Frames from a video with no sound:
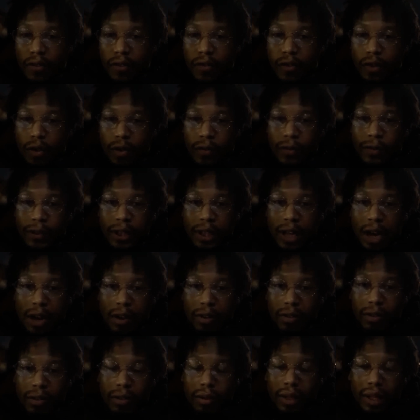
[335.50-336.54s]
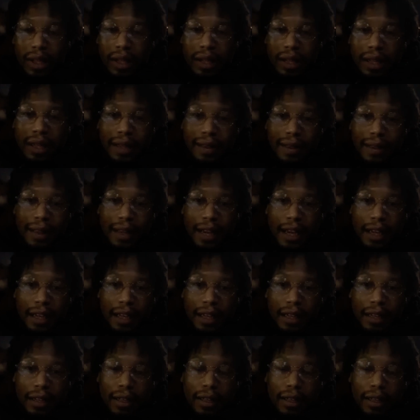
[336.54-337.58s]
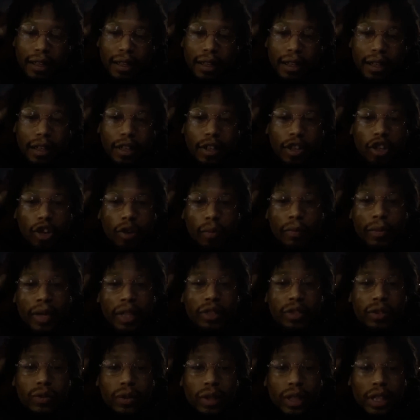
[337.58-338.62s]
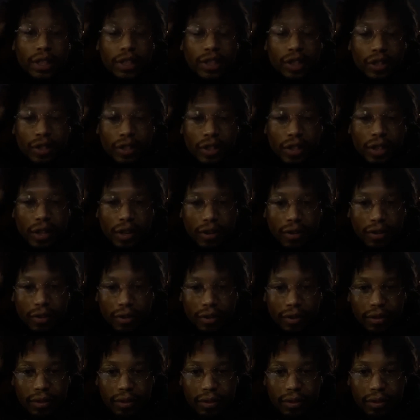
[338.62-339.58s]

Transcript: Food for thought. Think. Your mental is your soul.